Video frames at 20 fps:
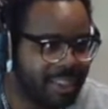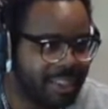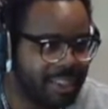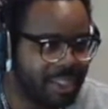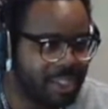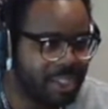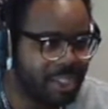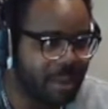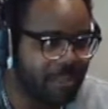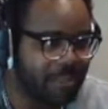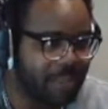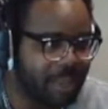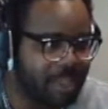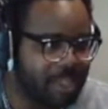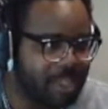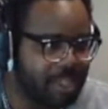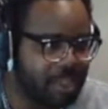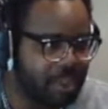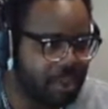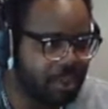jump
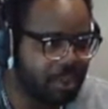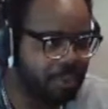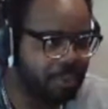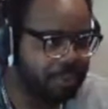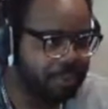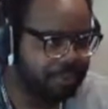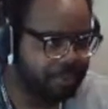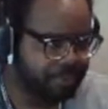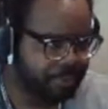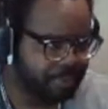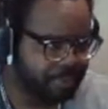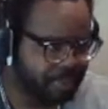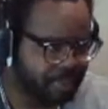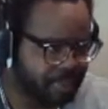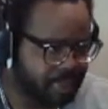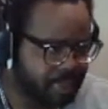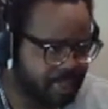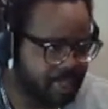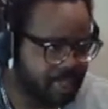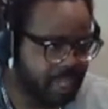into
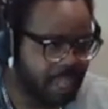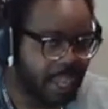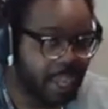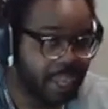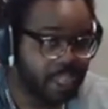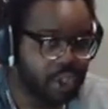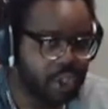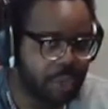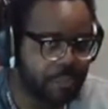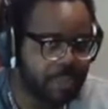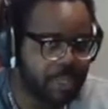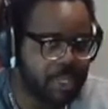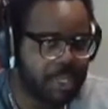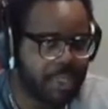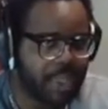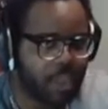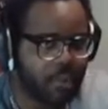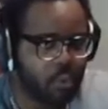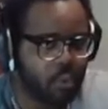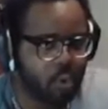
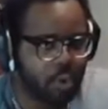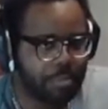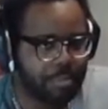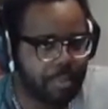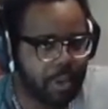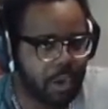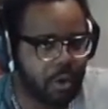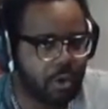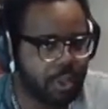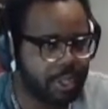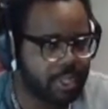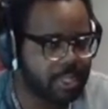that warp barrel